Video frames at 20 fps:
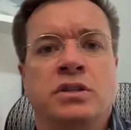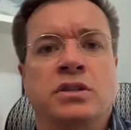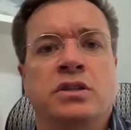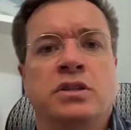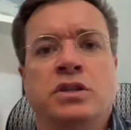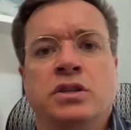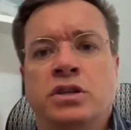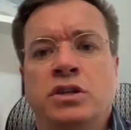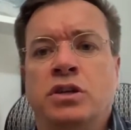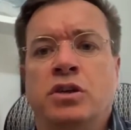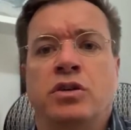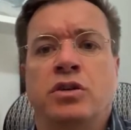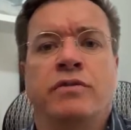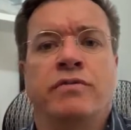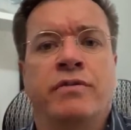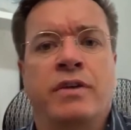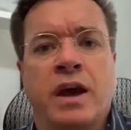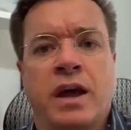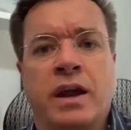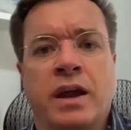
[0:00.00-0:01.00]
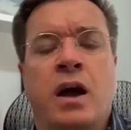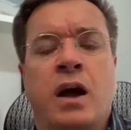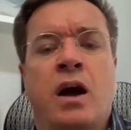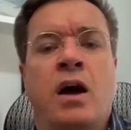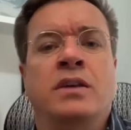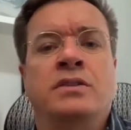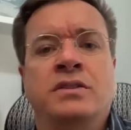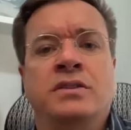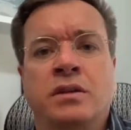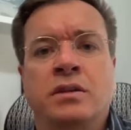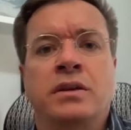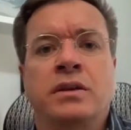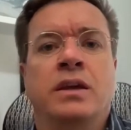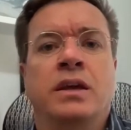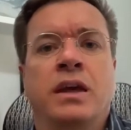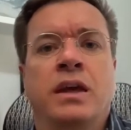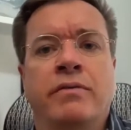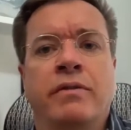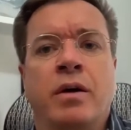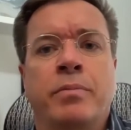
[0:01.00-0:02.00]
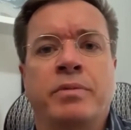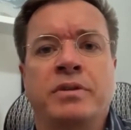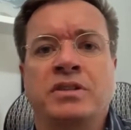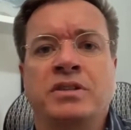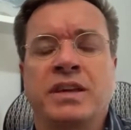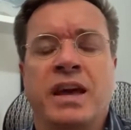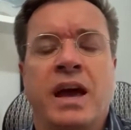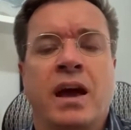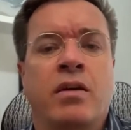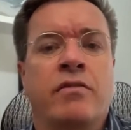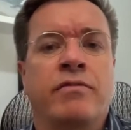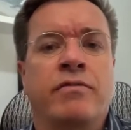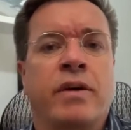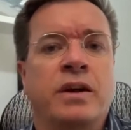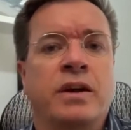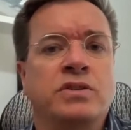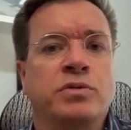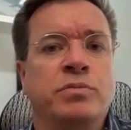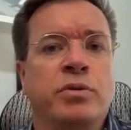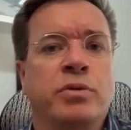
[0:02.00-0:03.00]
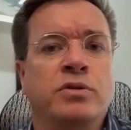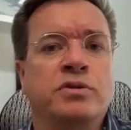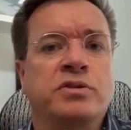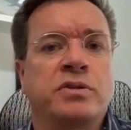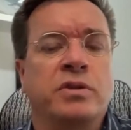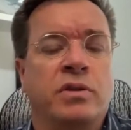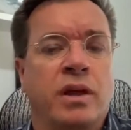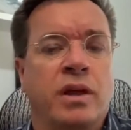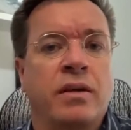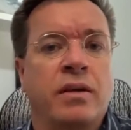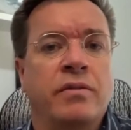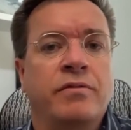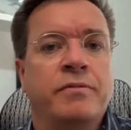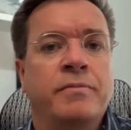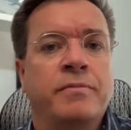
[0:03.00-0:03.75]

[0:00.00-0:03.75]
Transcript: you've got to constantly give up and sacrifice your personal life.